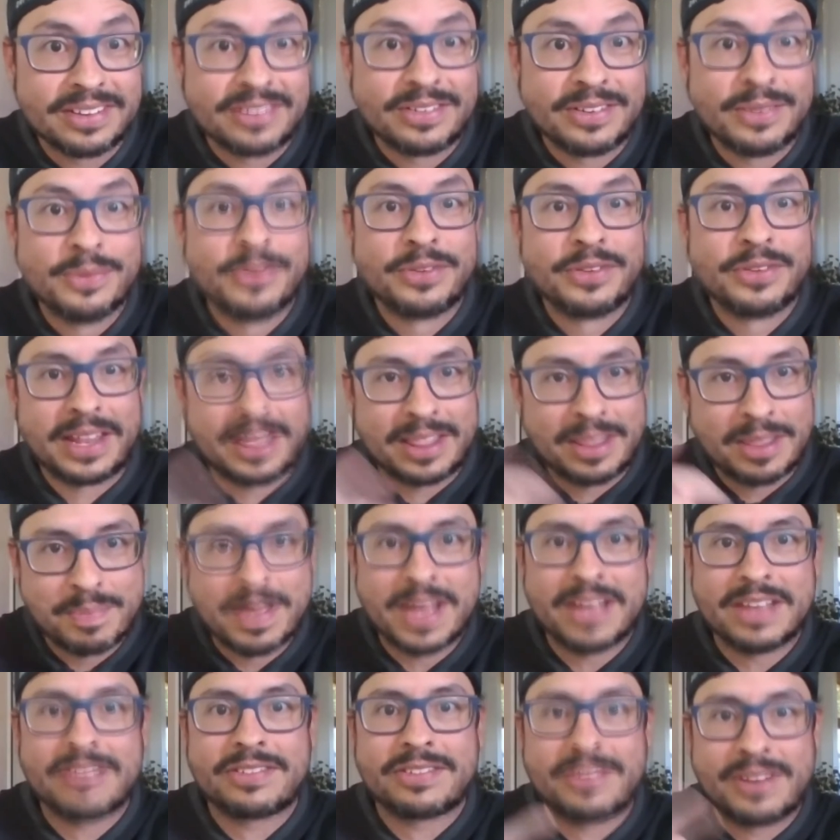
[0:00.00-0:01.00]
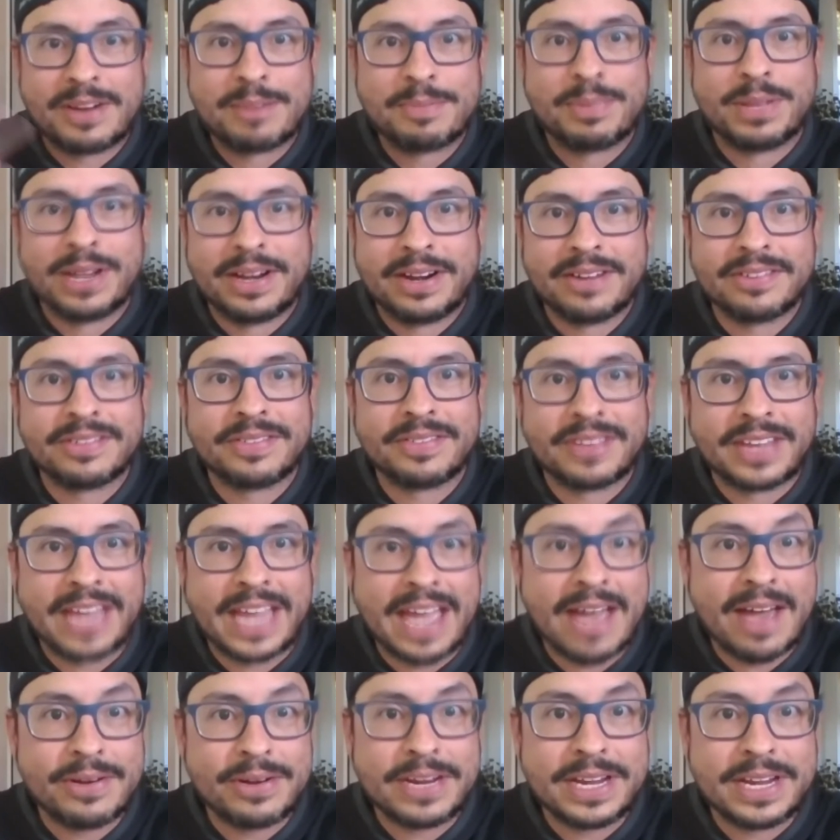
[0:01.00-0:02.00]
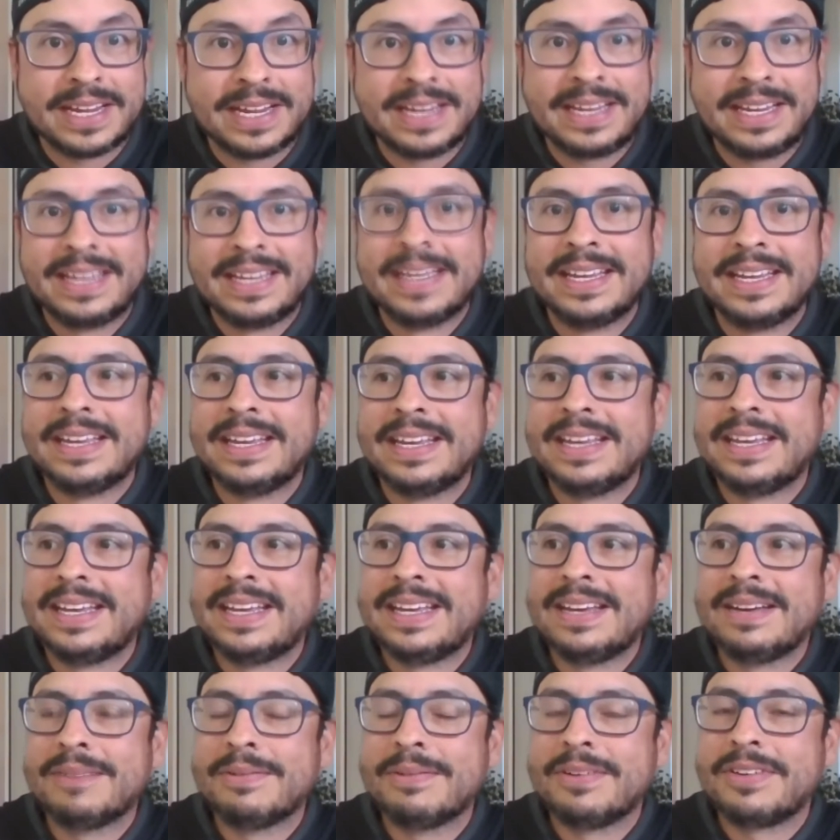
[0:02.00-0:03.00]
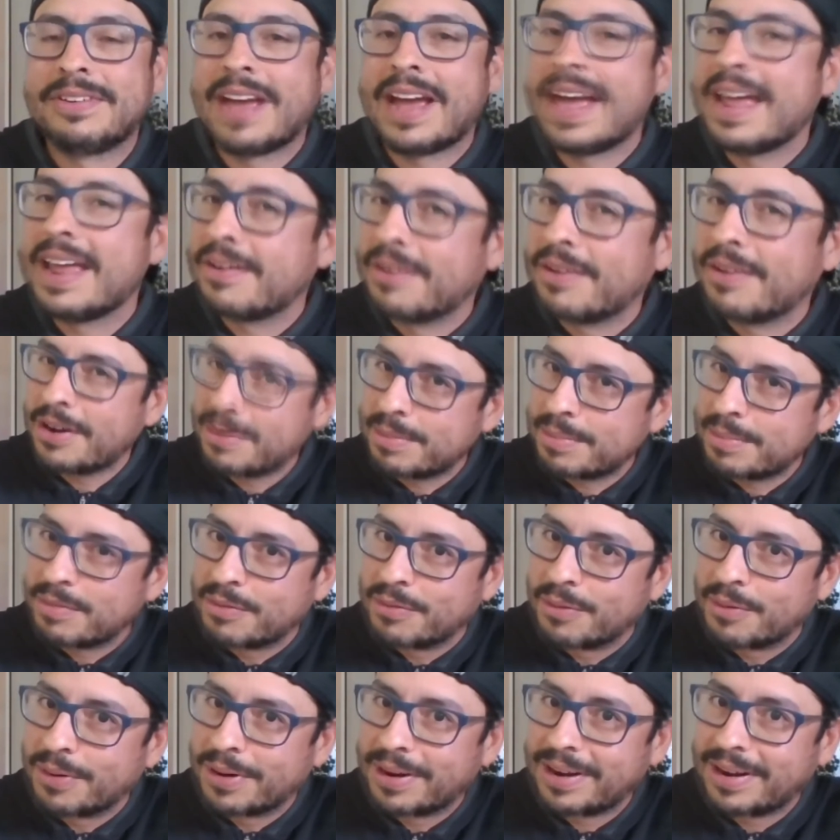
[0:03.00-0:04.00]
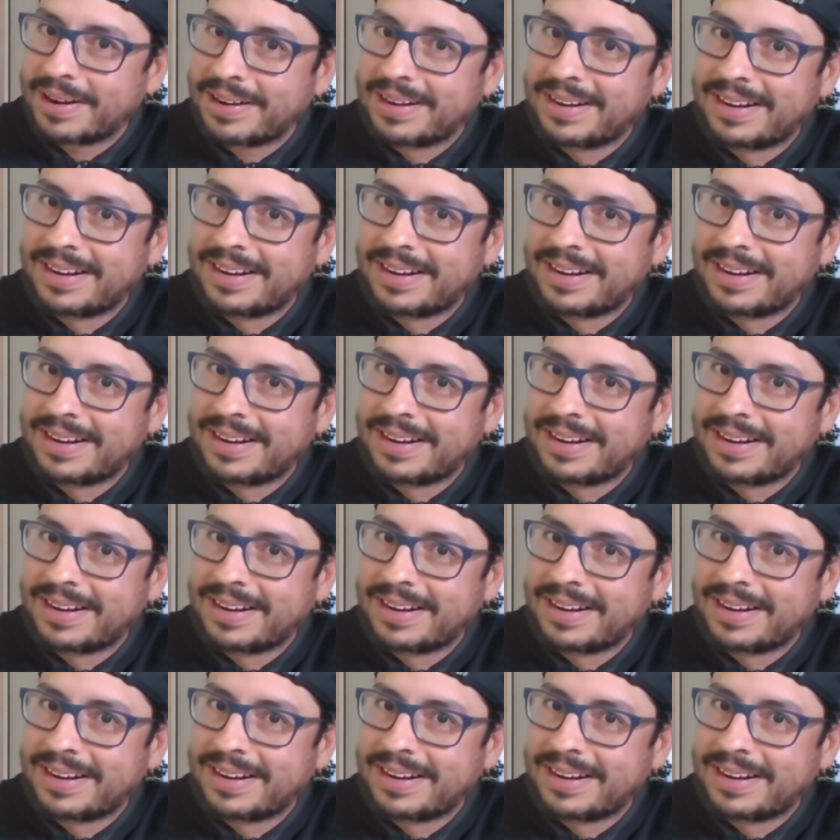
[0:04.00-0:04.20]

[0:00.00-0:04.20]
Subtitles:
So it was like the best string players of the county, which I hadn't before.